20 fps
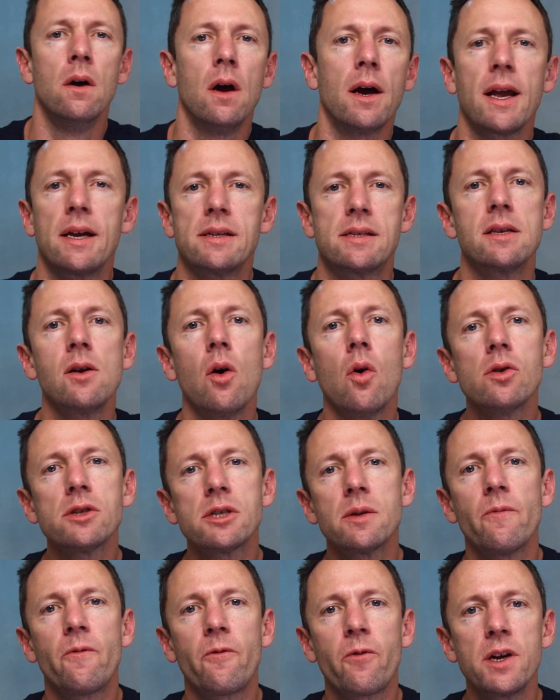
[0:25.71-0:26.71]
Okay, so the
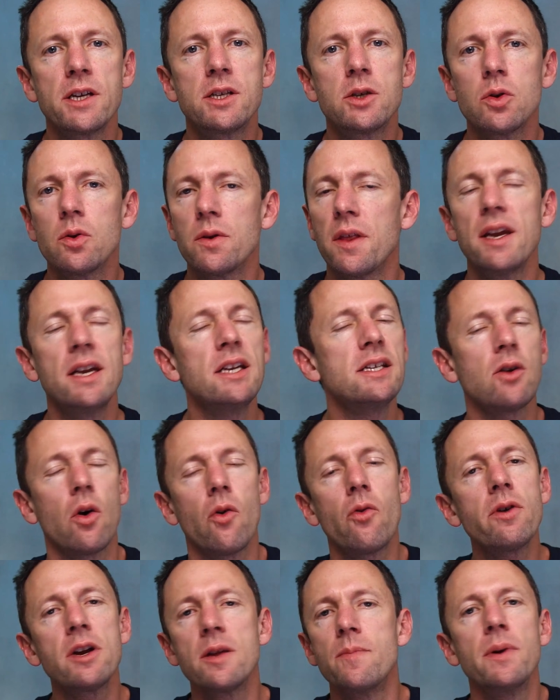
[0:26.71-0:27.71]
awesome free tool that is
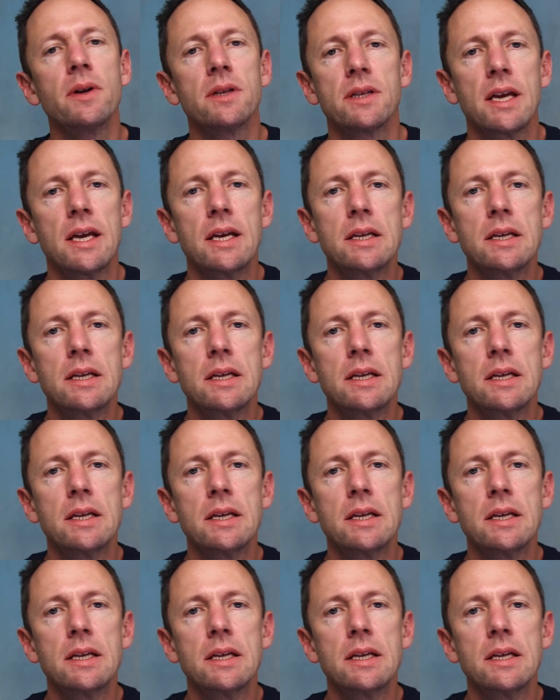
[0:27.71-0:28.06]
already built